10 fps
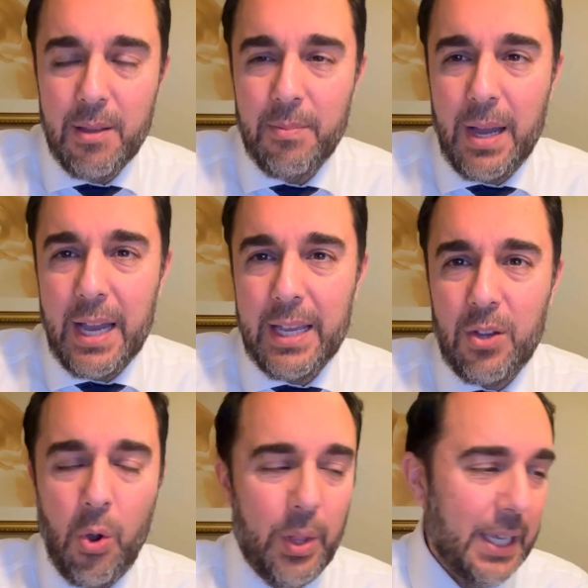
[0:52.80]
by
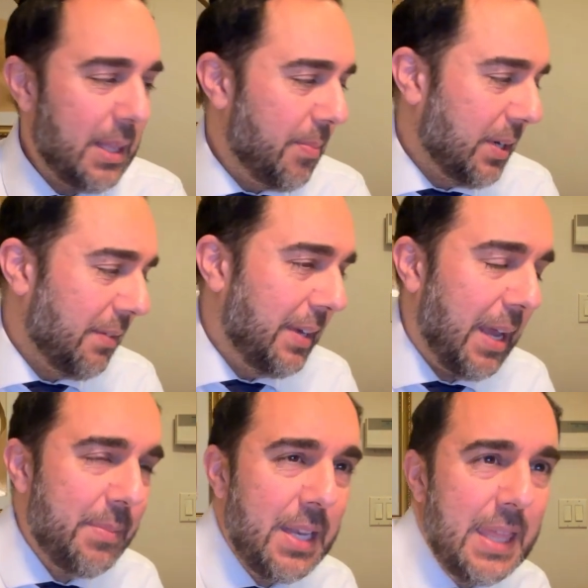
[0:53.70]
calling it the Book of
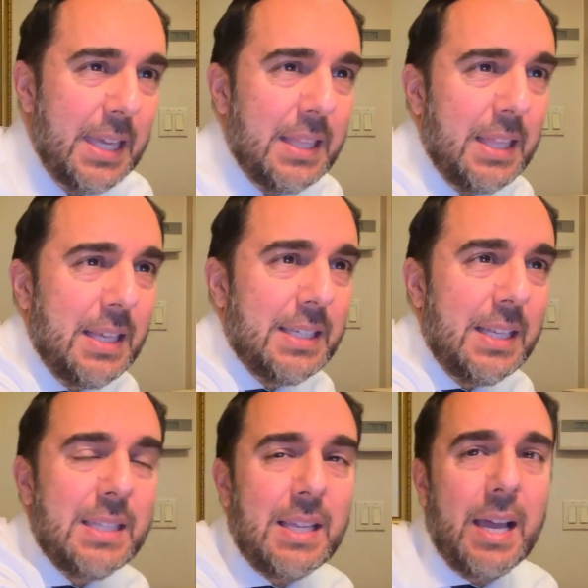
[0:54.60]
Names? And I think that this
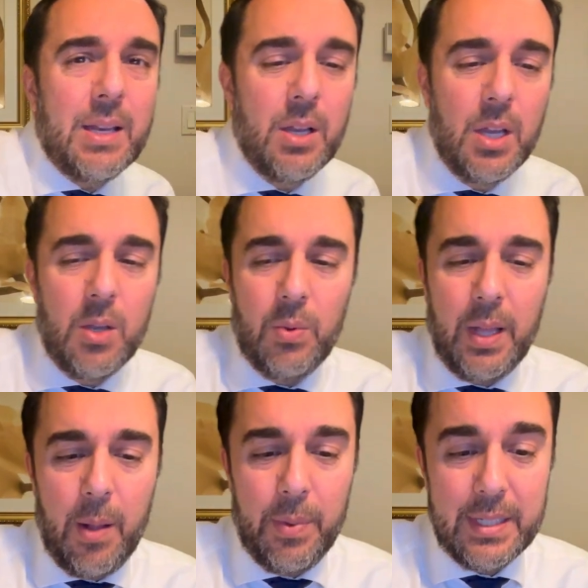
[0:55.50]
insight will
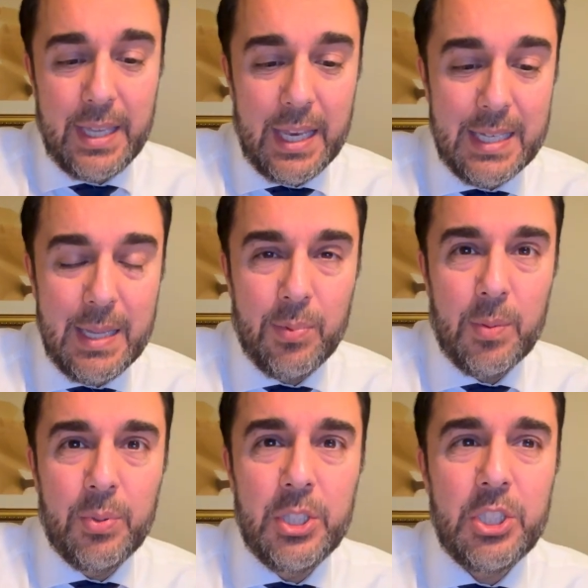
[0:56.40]
help us get a deeper
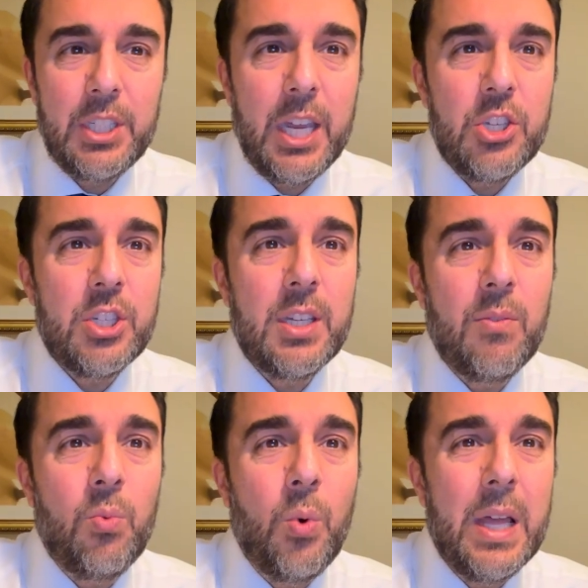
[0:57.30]
appreciation of
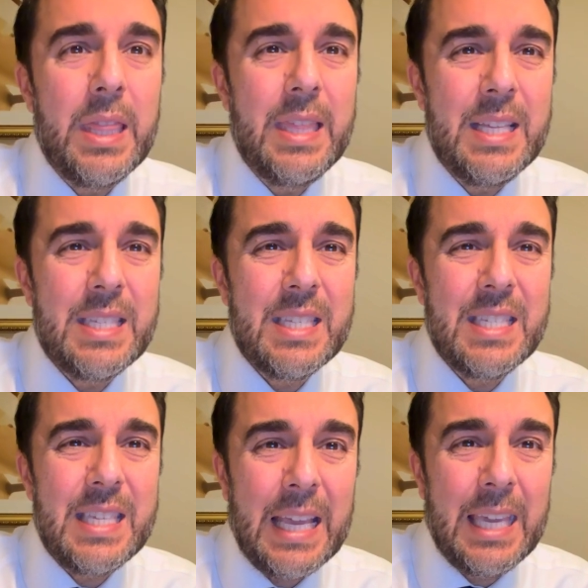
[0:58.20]
what this
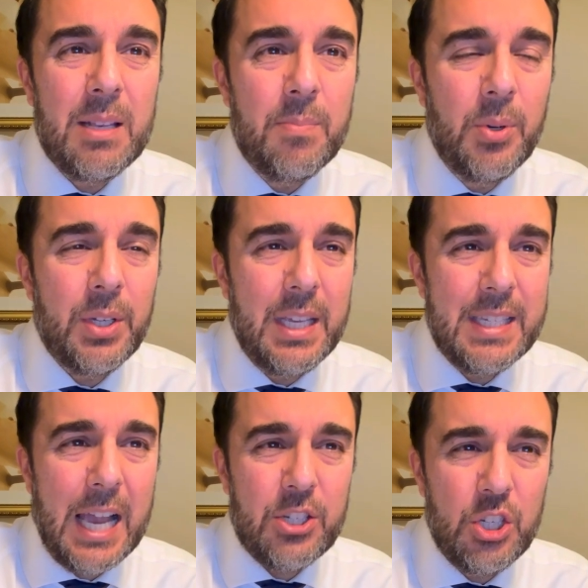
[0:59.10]
second book is
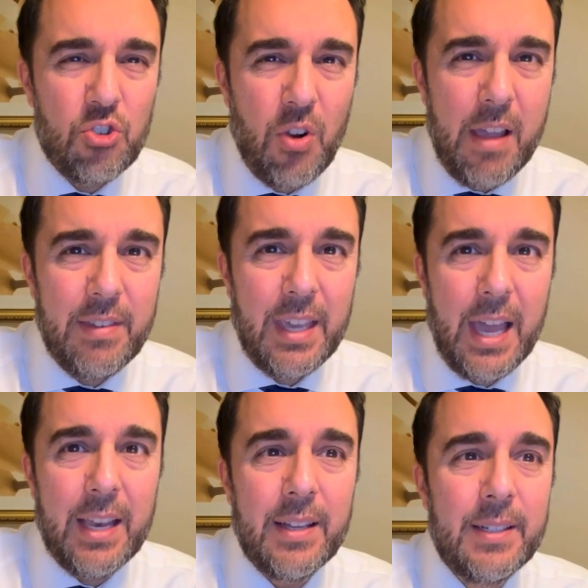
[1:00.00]
actually driving
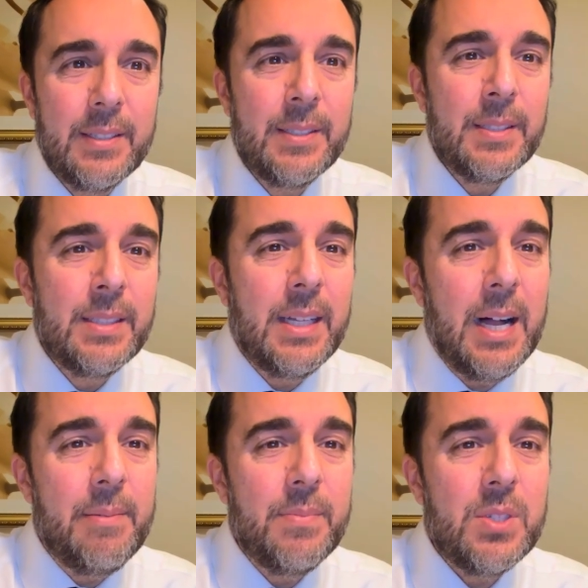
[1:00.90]
at.
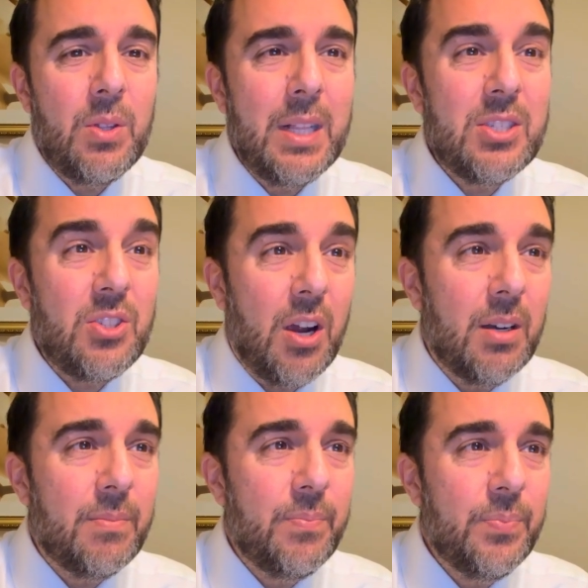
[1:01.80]
Um, so let's
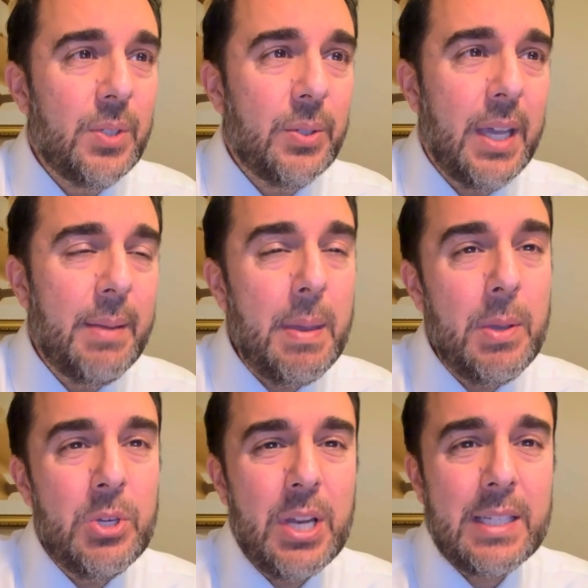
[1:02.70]
start. Okay, maybe
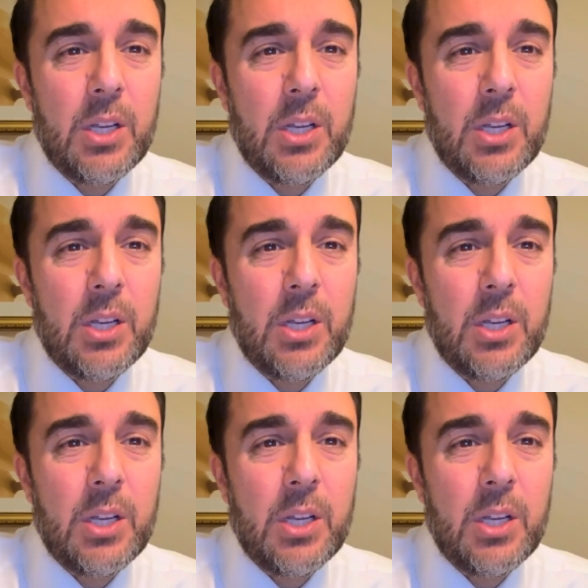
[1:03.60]
we should ask a